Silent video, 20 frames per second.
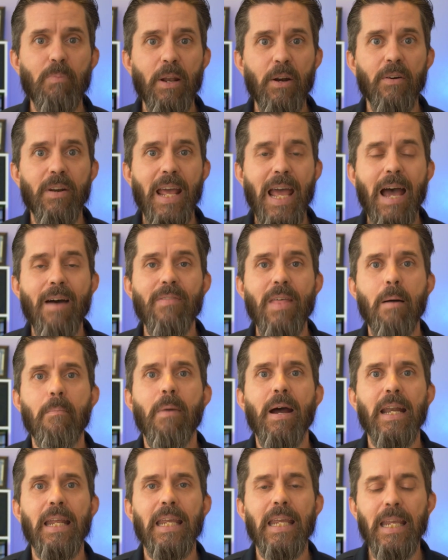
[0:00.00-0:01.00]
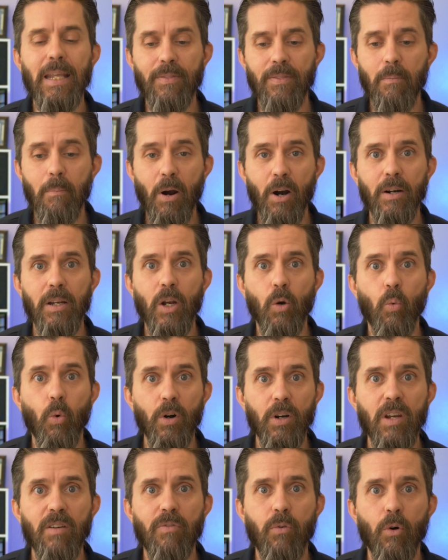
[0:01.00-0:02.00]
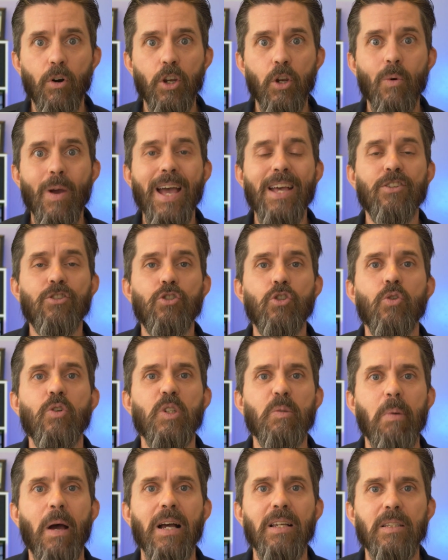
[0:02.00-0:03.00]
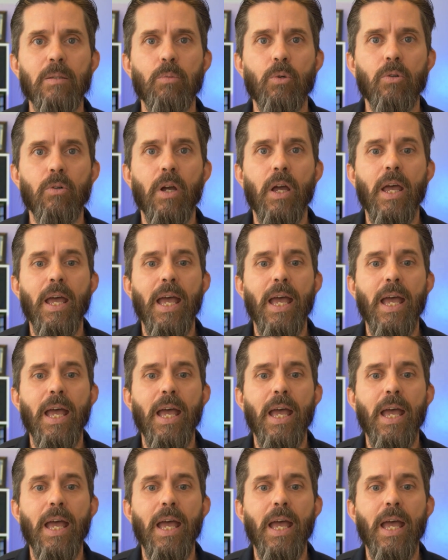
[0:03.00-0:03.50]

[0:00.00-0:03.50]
better to have that money in the market working for you as soon as possible.